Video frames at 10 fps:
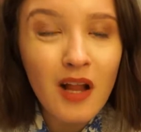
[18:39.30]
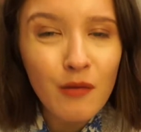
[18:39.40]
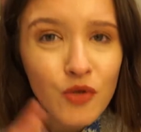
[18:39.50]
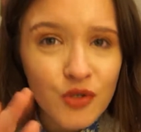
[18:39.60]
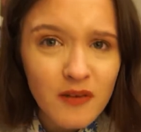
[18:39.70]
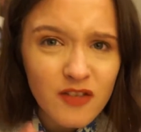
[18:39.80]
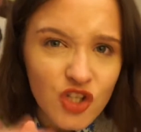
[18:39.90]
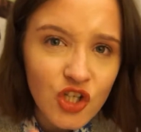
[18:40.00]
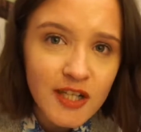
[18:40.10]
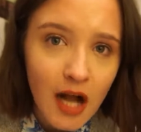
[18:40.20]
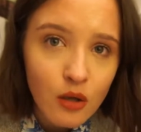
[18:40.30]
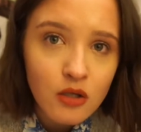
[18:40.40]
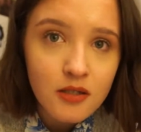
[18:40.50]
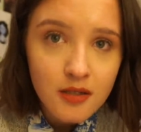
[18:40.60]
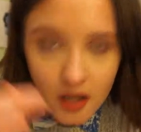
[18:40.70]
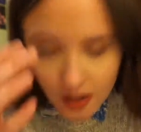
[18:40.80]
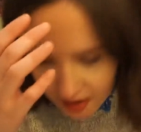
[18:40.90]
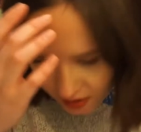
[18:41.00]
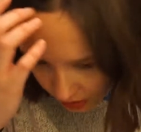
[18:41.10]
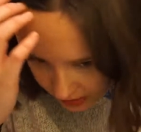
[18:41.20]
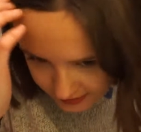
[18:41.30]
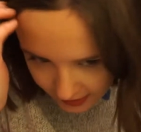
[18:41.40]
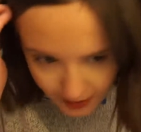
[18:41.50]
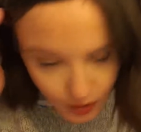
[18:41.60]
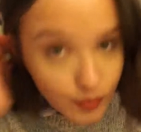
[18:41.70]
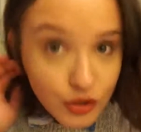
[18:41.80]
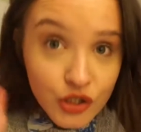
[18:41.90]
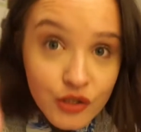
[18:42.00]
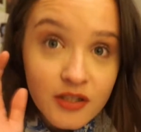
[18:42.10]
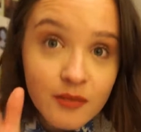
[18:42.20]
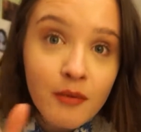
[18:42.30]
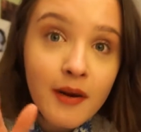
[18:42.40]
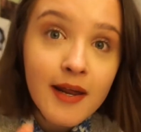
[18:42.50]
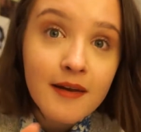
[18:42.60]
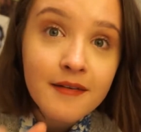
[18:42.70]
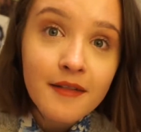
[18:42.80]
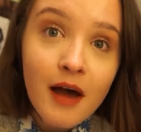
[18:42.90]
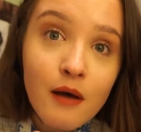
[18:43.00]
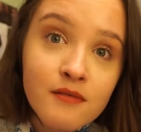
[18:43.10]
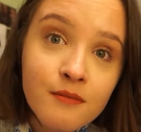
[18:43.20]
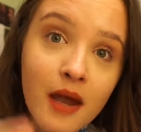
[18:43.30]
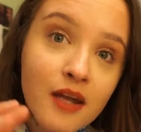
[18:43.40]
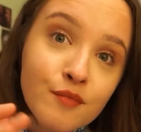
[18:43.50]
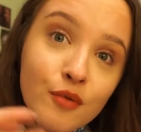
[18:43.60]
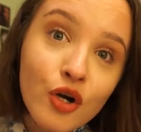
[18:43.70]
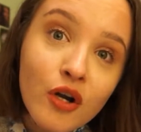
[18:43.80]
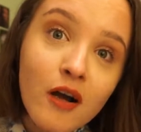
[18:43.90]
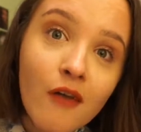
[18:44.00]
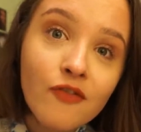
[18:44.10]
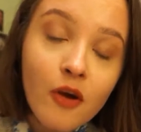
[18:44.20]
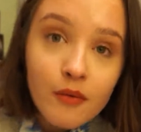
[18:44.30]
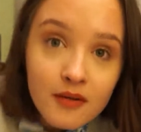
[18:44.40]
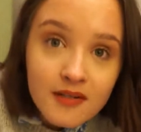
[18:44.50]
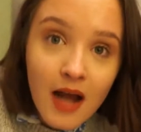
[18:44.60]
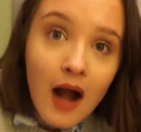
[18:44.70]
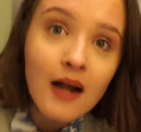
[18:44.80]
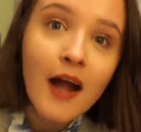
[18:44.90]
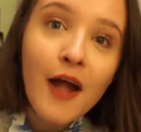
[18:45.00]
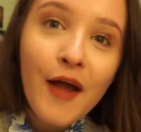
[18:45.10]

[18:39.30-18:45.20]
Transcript: I'm also having to duck down because you're not as high up as you used to be when I had a 1,000-page book on top of the stack.